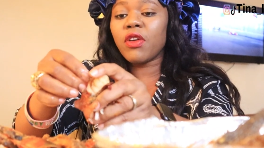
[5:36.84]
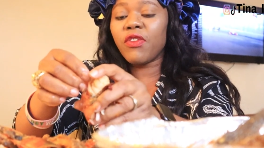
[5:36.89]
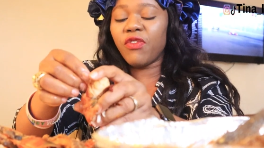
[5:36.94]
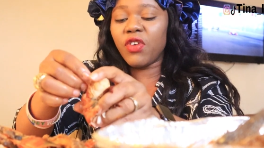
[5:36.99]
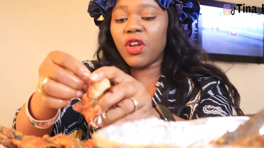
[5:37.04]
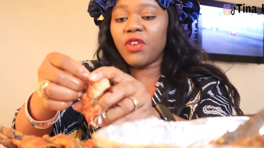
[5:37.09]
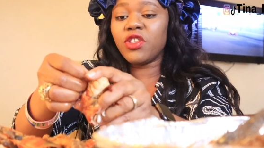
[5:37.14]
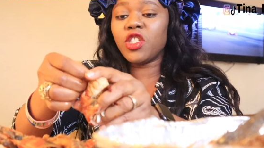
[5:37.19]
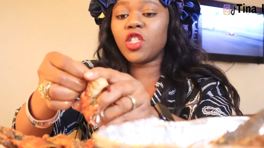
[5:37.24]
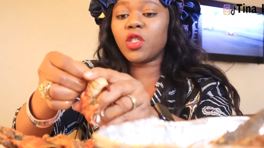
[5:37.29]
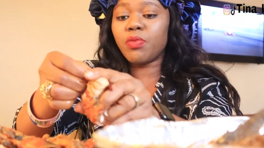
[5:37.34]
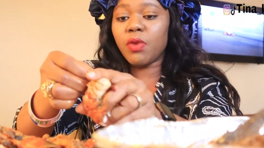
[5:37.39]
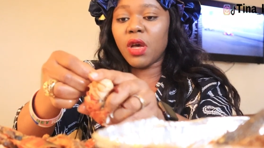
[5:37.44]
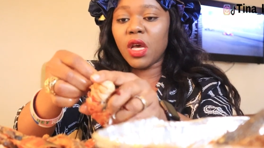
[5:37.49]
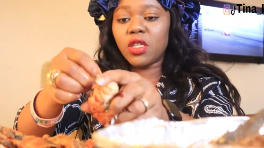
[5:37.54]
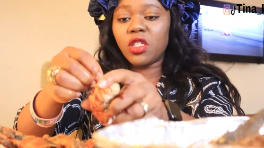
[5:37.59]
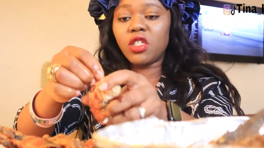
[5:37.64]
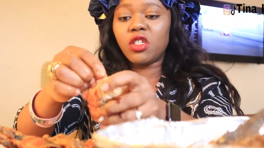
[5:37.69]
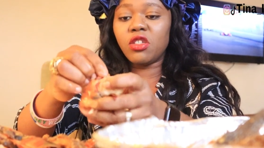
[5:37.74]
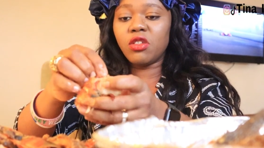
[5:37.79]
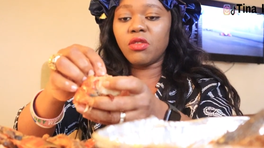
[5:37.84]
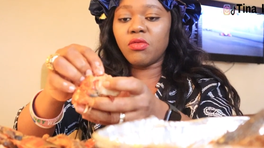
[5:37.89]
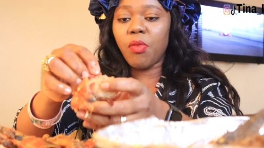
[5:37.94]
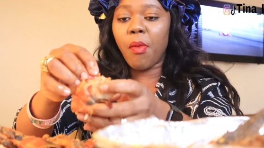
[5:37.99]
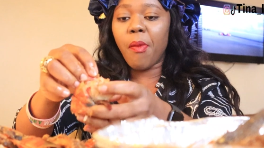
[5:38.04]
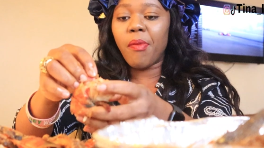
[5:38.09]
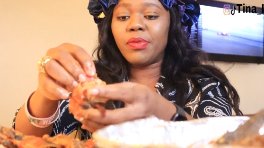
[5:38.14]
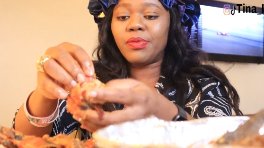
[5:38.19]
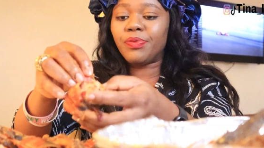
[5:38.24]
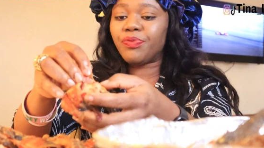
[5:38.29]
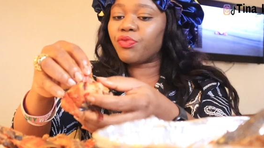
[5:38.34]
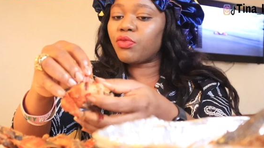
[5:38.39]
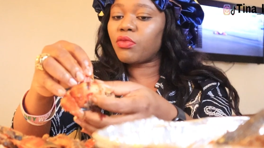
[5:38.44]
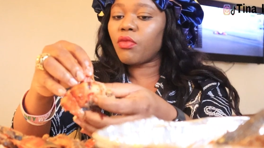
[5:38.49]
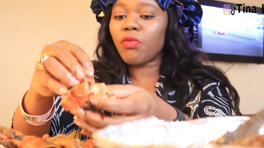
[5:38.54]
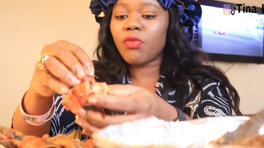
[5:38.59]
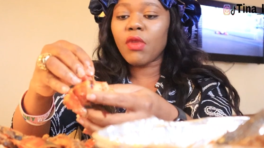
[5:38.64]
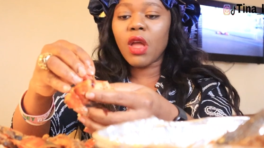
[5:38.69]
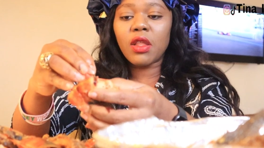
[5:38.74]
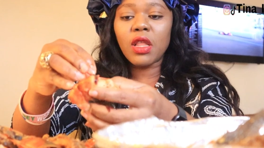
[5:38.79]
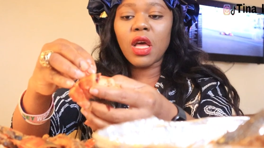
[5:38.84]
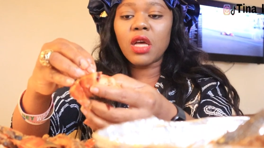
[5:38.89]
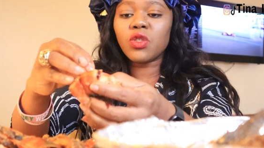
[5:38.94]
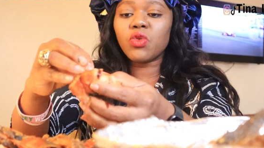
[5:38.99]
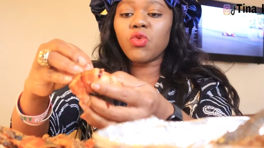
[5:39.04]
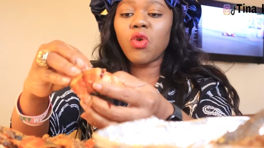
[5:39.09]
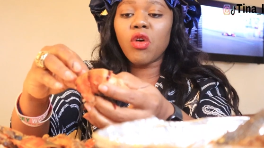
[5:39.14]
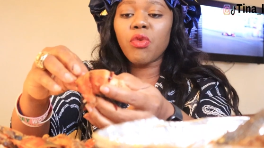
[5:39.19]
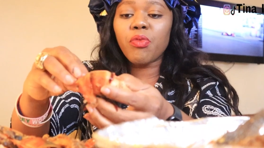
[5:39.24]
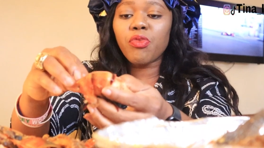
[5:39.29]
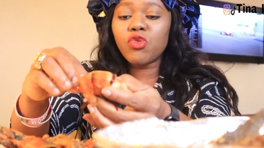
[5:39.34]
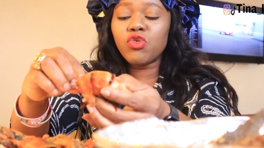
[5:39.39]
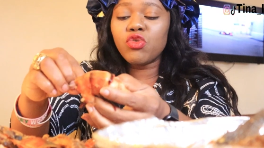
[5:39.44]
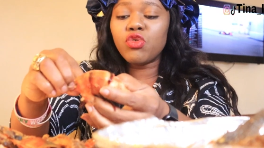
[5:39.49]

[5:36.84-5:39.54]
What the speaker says: Very spicy. That's one